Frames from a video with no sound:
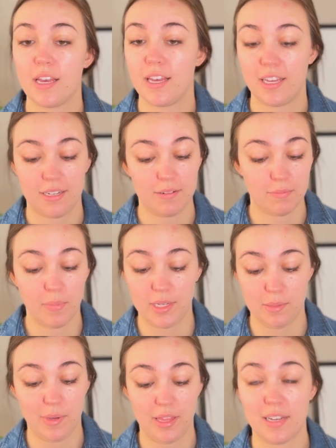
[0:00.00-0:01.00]
It
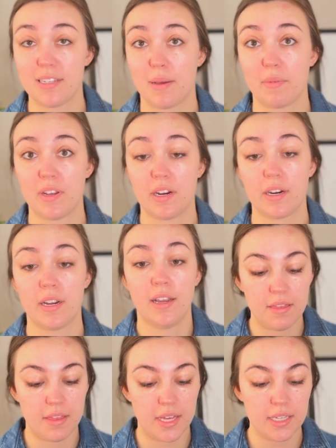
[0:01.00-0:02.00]
must be that time of year.
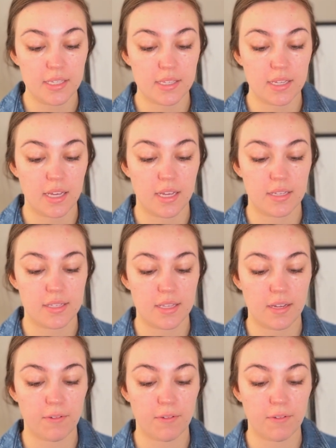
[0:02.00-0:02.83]
This is the